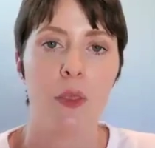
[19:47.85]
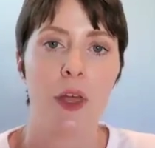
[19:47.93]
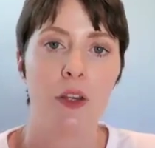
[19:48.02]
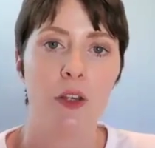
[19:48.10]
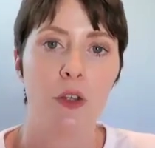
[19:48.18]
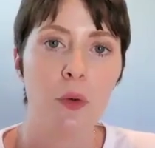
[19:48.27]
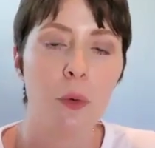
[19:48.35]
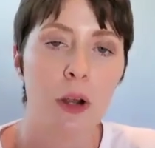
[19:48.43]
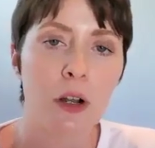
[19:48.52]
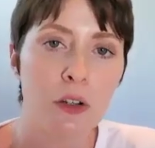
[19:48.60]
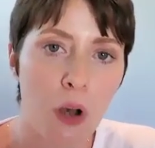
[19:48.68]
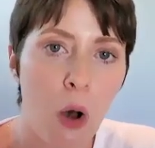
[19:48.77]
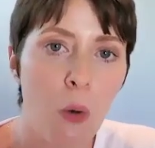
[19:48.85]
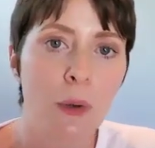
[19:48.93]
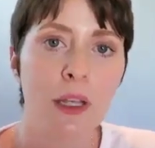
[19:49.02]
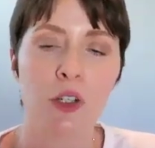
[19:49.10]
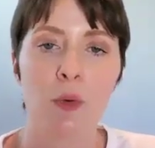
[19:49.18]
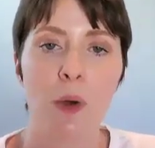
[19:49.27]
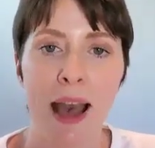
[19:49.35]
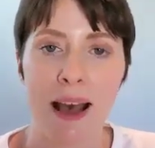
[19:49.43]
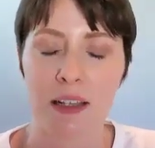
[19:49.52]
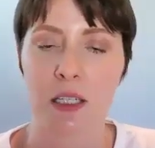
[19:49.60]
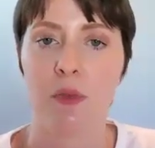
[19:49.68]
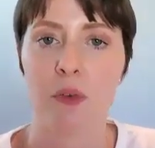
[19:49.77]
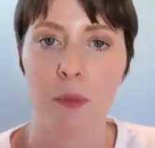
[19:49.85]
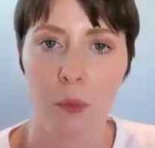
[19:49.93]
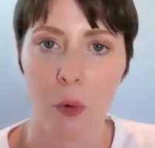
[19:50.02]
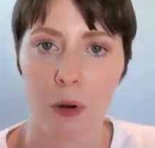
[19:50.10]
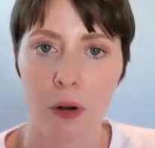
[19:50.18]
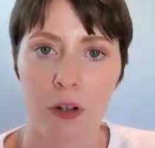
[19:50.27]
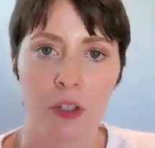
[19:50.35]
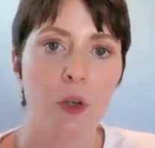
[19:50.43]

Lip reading: that you are going to ask for more.